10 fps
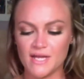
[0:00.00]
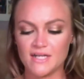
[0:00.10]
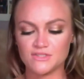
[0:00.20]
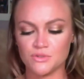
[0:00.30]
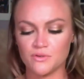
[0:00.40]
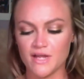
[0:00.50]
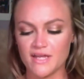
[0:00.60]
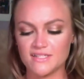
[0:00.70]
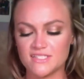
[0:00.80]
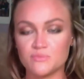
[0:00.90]
contour,
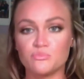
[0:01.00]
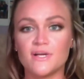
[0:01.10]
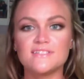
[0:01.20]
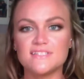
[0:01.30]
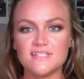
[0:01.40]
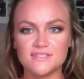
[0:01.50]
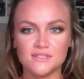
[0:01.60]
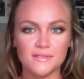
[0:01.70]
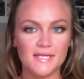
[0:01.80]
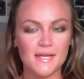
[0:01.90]
and it spreads
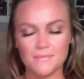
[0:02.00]
easily.